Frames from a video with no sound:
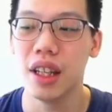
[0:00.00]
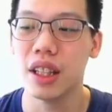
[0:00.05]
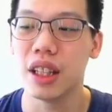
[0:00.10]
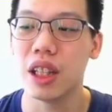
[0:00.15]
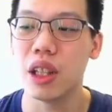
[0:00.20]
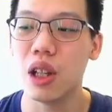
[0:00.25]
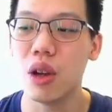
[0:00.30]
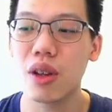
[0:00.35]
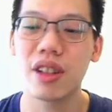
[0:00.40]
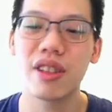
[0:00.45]

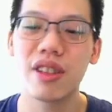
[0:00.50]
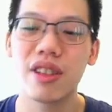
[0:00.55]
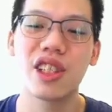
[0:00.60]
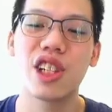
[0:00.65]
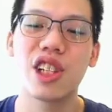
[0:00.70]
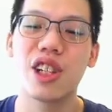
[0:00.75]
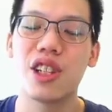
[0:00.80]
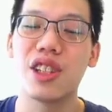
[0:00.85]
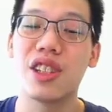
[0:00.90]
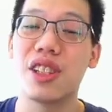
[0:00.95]
The local
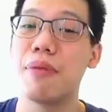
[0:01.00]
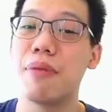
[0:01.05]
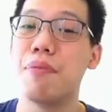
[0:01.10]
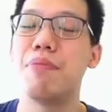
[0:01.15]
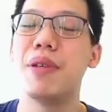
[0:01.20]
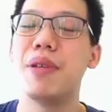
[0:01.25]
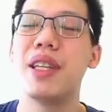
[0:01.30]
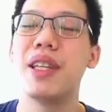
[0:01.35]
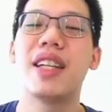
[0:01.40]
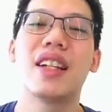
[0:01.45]
church is the
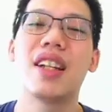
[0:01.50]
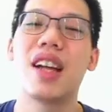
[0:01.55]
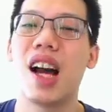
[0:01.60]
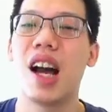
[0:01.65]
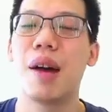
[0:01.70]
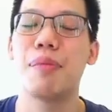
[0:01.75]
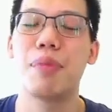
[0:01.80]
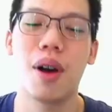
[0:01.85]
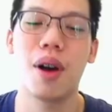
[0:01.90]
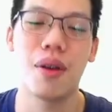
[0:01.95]
beacon
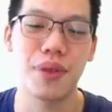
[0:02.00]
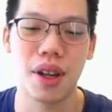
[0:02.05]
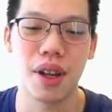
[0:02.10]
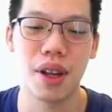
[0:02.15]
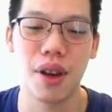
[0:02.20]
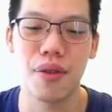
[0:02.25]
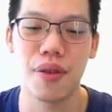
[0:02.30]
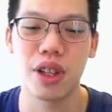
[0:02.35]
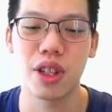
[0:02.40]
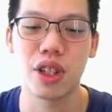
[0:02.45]
hub of
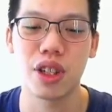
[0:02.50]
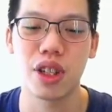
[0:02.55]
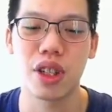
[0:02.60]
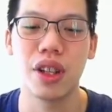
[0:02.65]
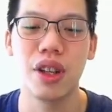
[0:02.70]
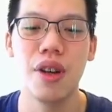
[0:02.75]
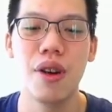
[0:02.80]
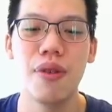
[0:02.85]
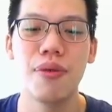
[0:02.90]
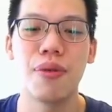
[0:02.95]
salvation
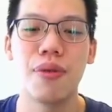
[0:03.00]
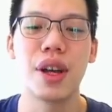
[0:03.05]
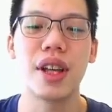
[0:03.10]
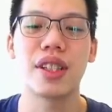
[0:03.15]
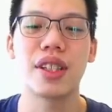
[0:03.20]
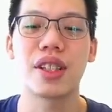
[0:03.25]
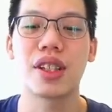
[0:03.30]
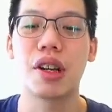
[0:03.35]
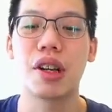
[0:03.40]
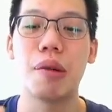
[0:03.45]
for
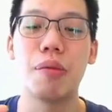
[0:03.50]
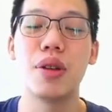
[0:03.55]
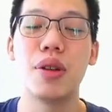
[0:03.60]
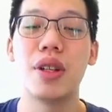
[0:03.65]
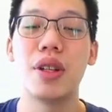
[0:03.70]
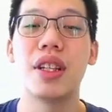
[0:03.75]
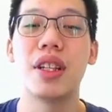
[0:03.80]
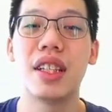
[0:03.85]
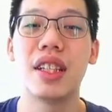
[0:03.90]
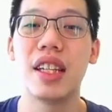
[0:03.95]
its
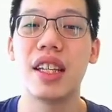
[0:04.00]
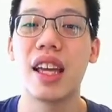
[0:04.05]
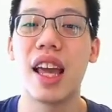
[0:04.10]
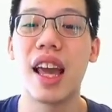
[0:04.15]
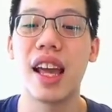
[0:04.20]
community,